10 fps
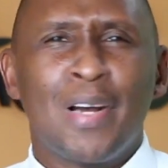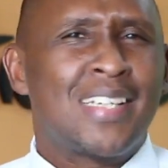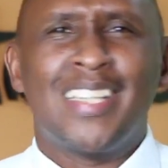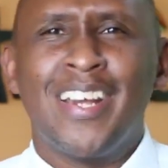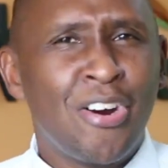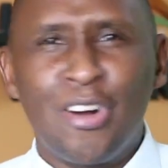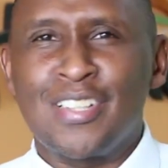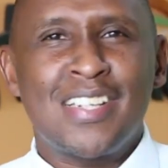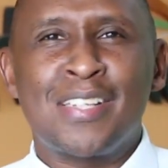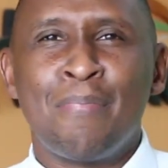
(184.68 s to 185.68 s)

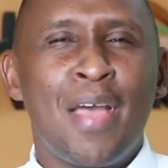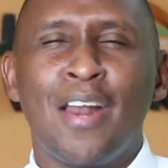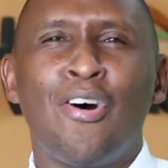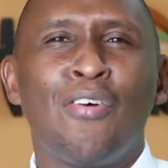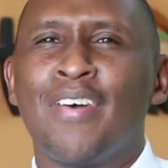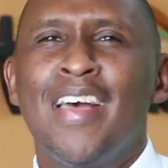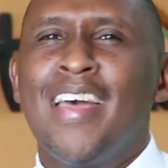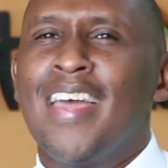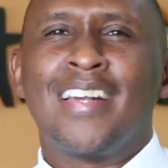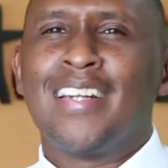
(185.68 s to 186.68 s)
materials it's made of.
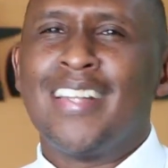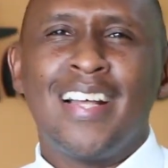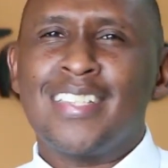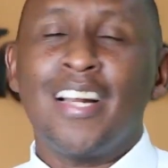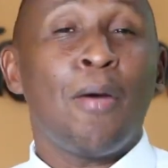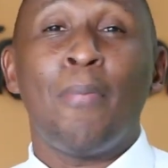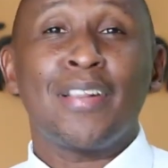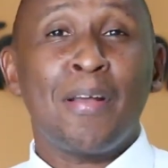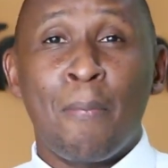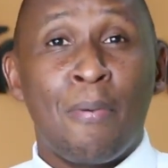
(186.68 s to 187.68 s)
They'll tell you
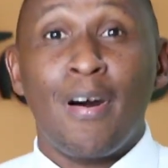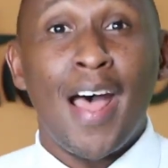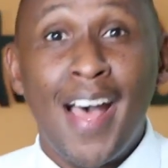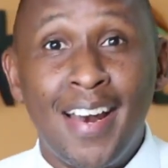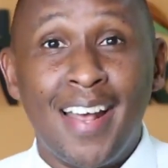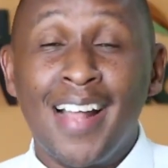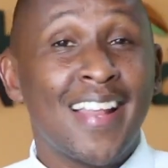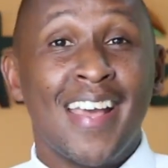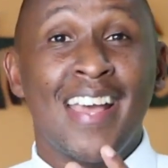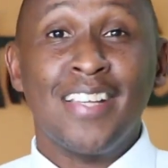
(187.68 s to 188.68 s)
about the brand and
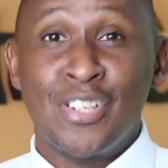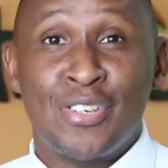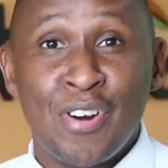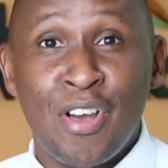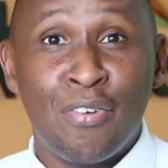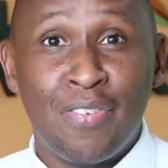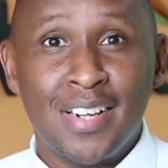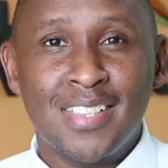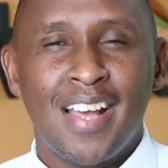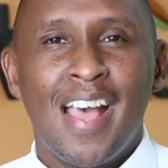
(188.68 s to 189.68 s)
the history of
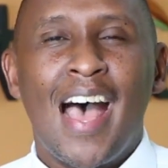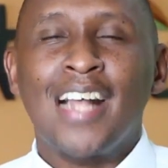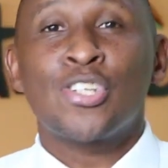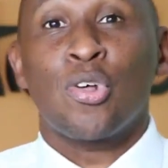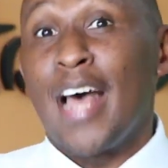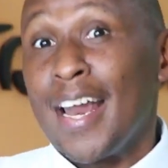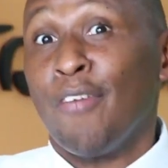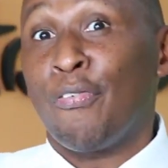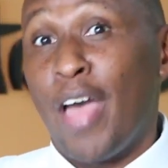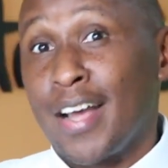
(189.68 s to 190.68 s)
it. And so that
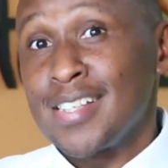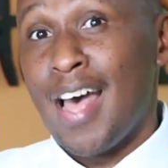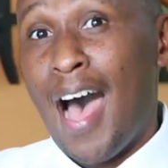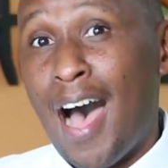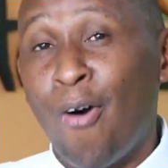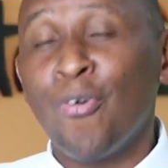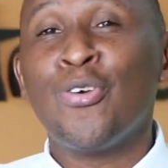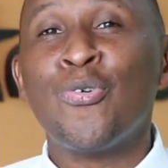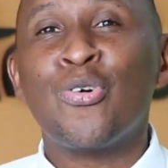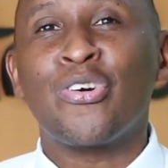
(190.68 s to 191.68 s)
affects how
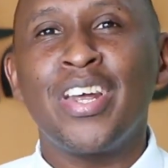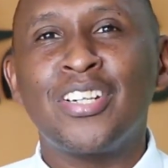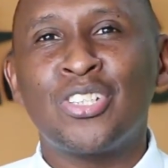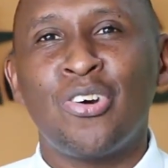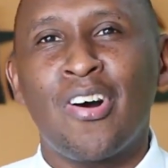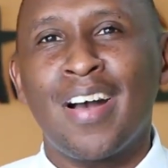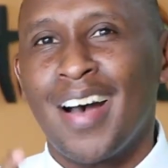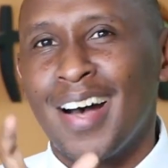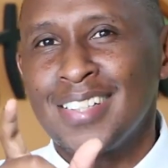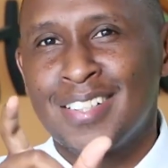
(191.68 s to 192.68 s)
you reach your
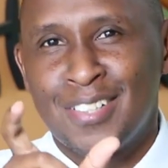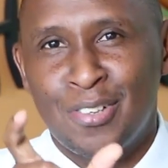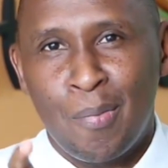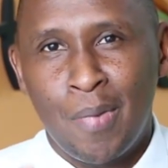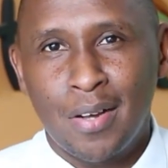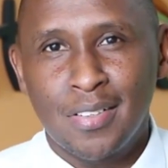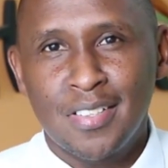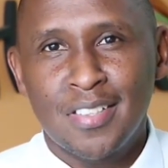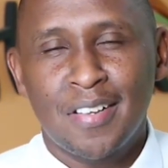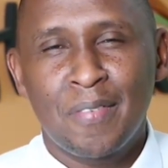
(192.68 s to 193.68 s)

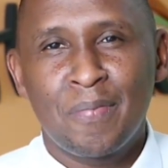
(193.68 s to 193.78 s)
customers.